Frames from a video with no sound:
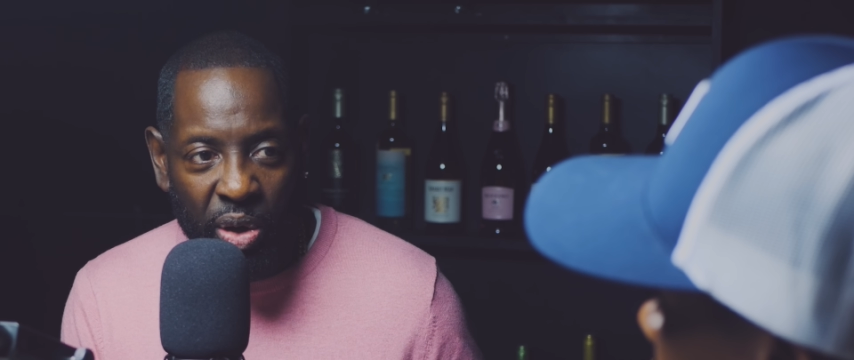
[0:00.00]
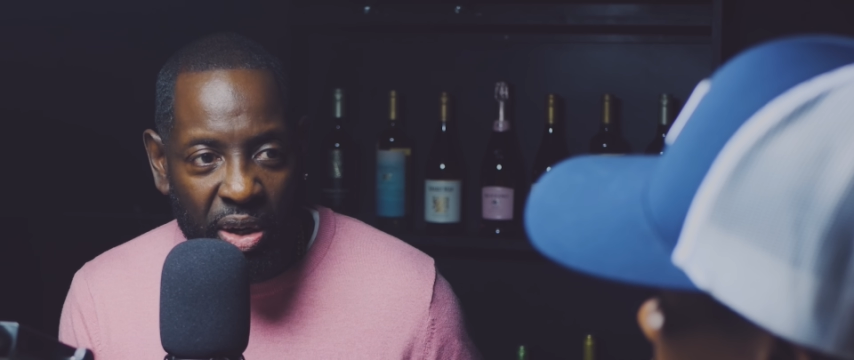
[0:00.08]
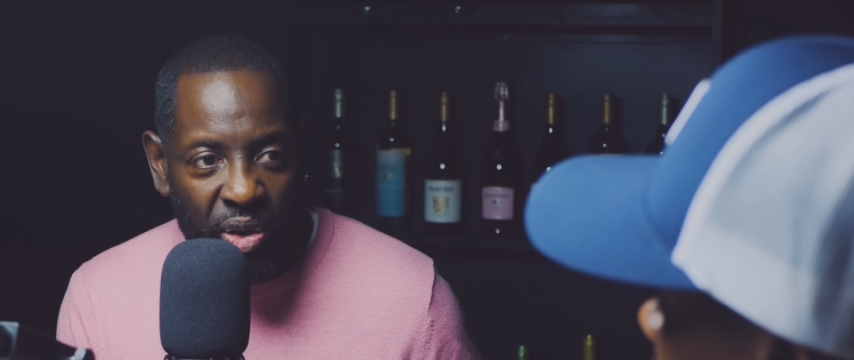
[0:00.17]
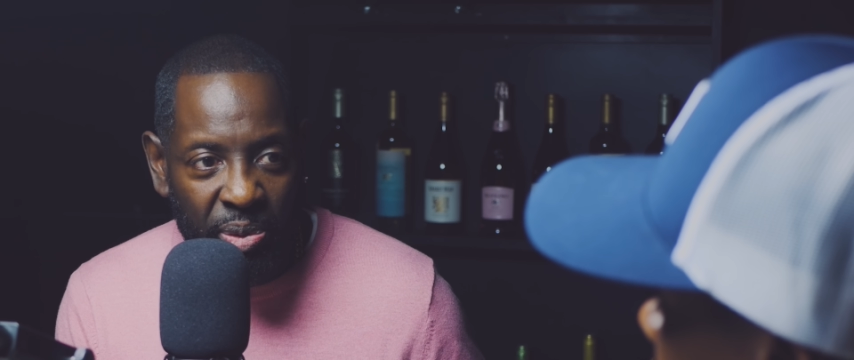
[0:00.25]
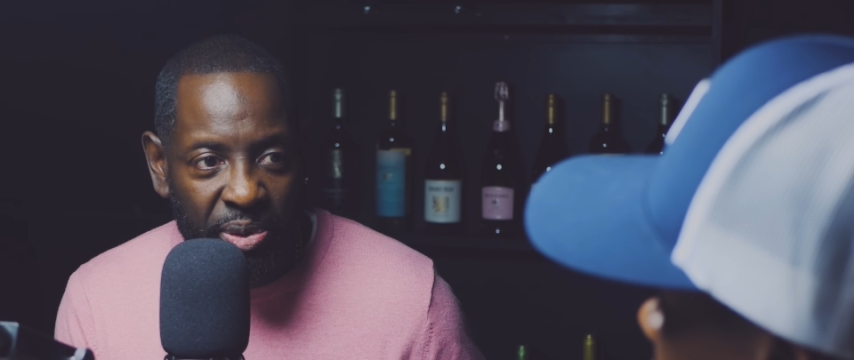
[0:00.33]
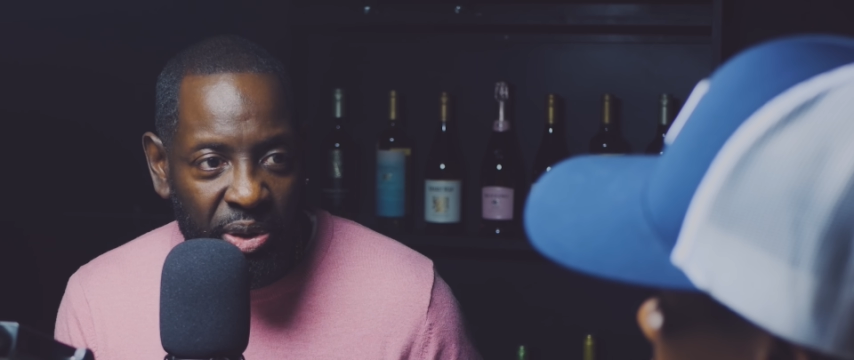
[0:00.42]

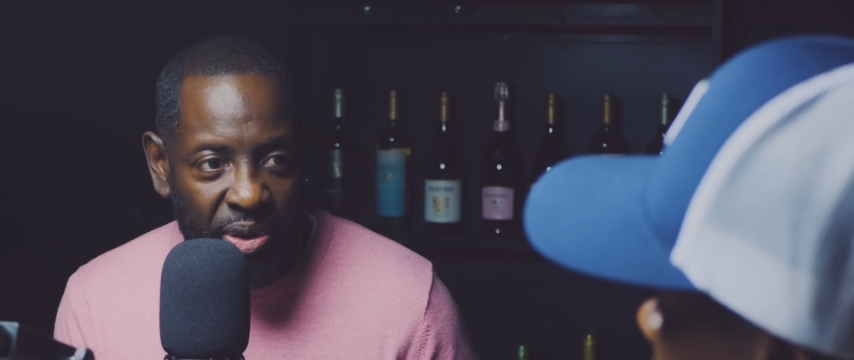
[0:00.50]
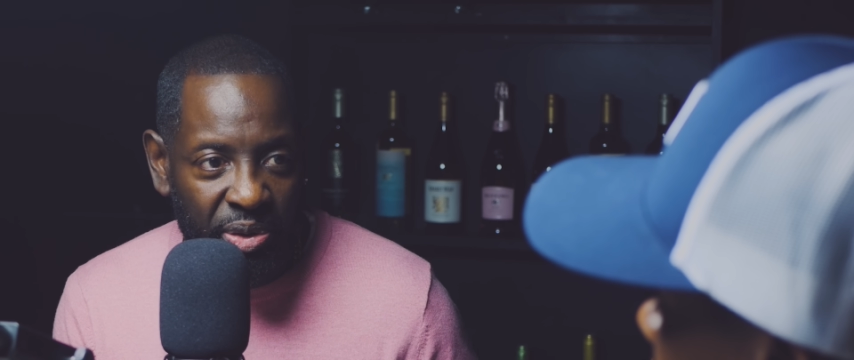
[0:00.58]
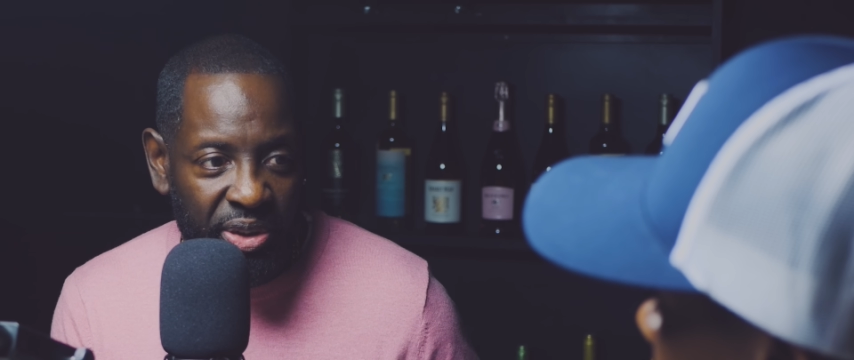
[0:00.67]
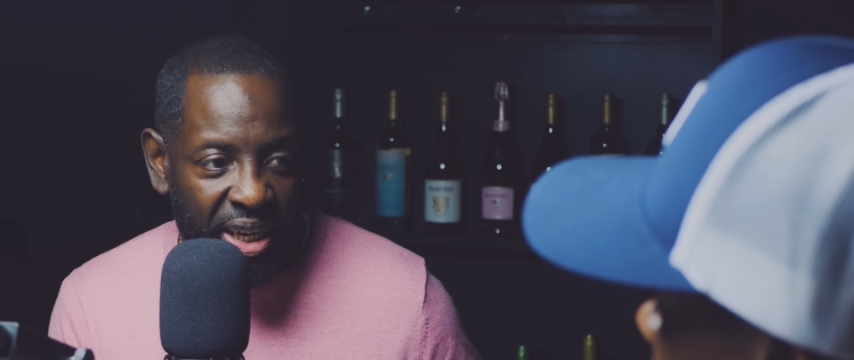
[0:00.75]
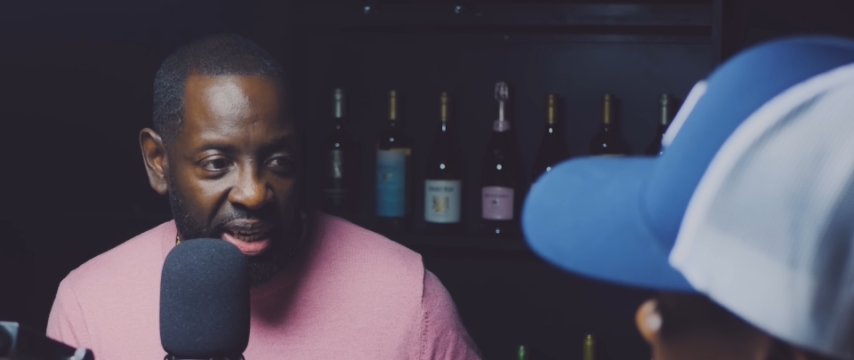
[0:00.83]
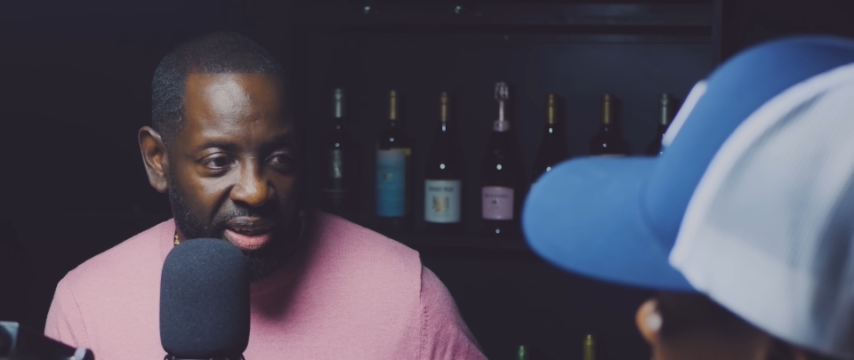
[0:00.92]
what herbs do
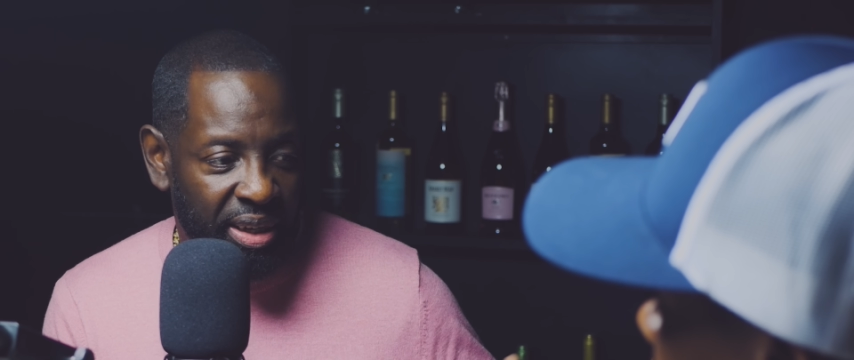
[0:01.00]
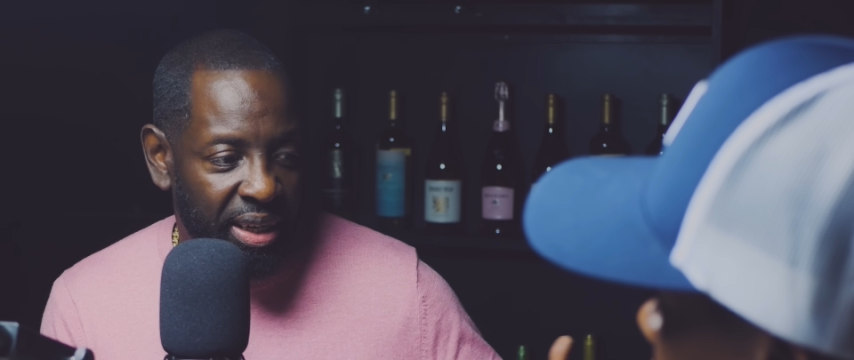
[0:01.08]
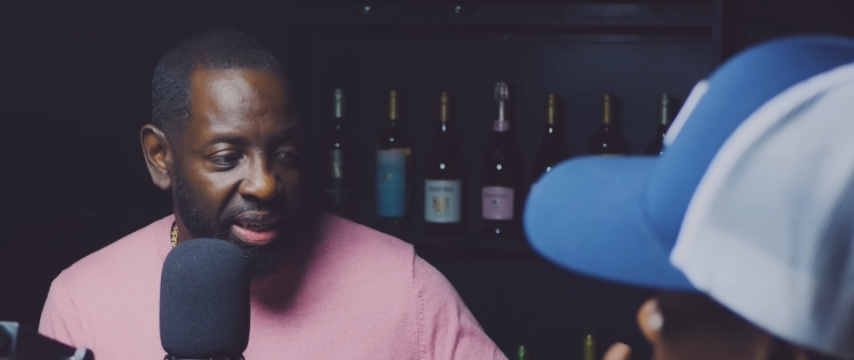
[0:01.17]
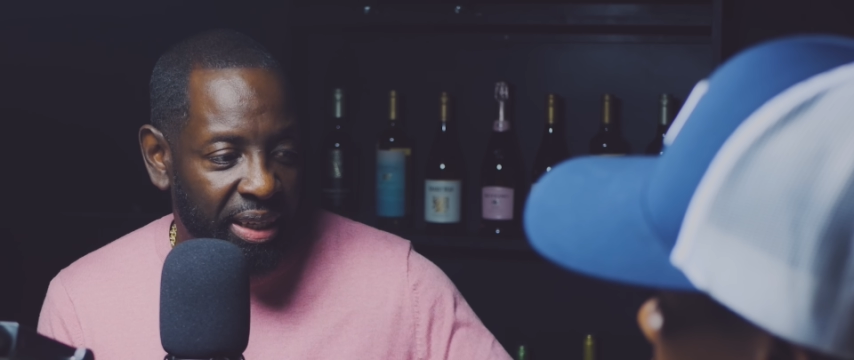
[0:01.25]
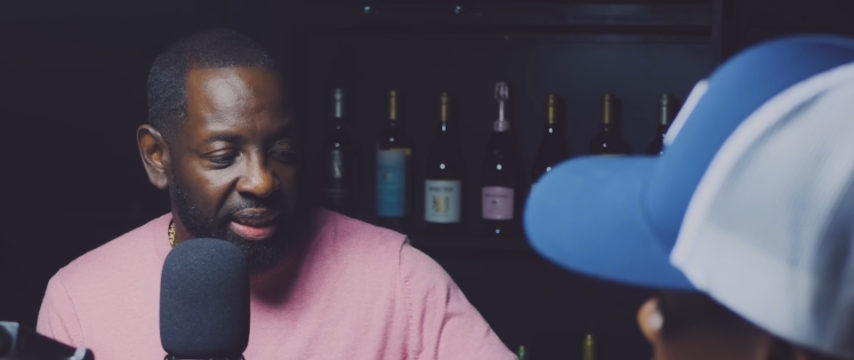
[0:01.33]
you take?